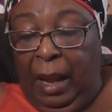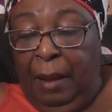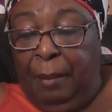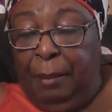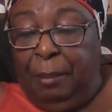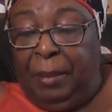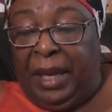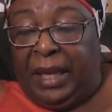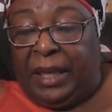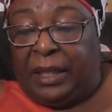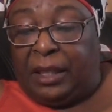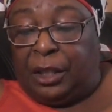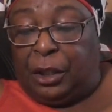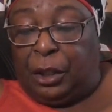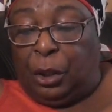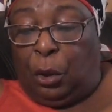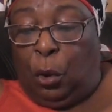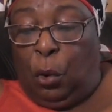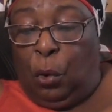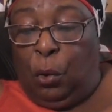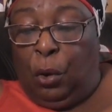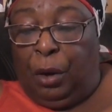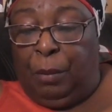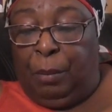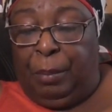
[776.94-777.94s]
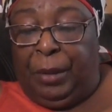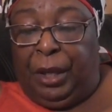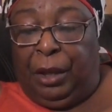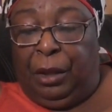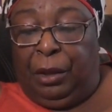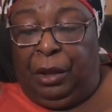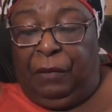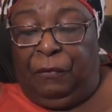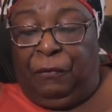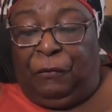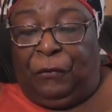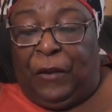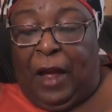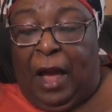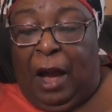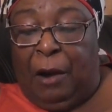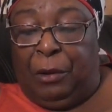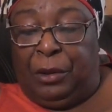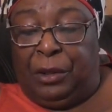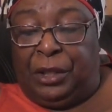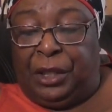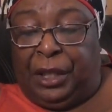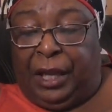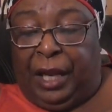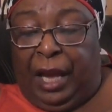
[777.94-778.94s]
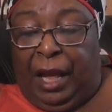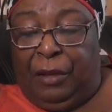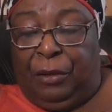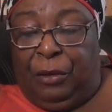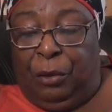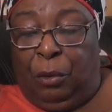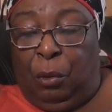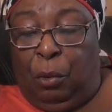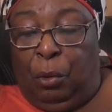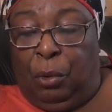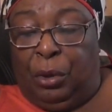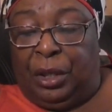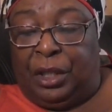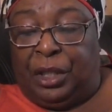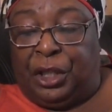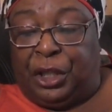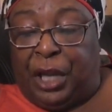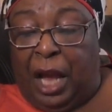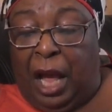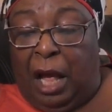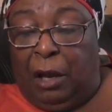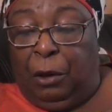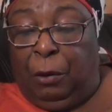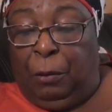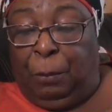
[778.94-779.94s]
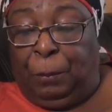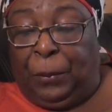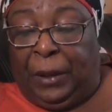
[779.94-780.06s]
Mix the cornmeal and flour together on a shallow